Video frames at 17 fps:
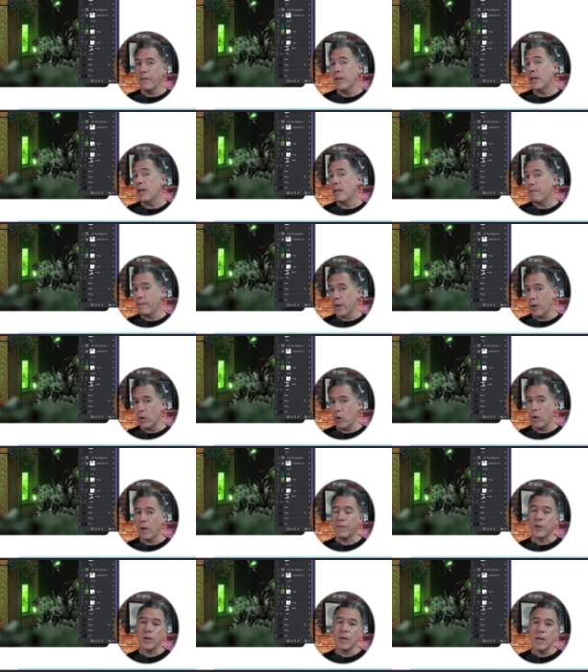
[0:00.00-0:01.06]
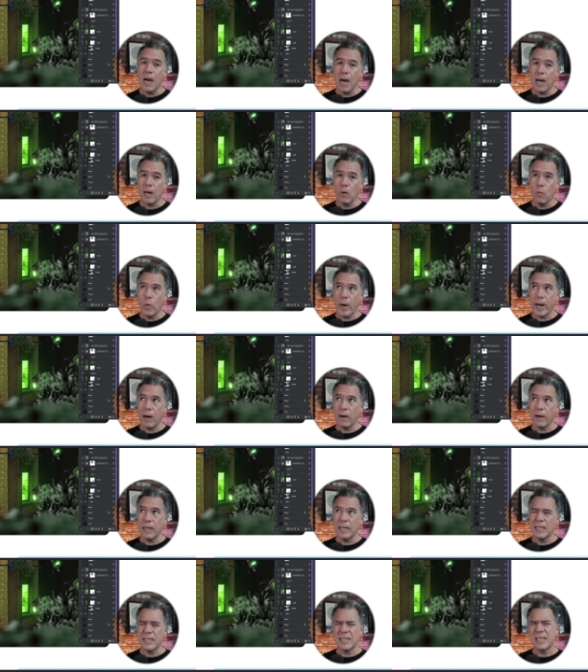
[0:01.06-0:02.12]
Affinity Photo, if you're not aware,
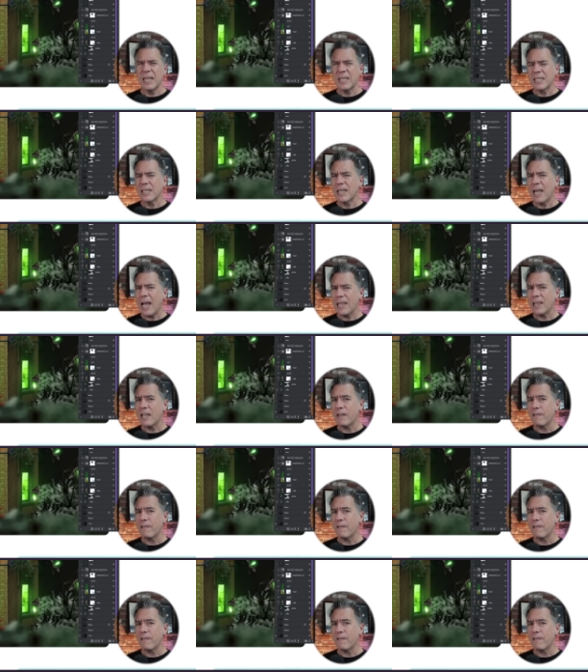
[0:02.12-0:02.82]
is it's a lot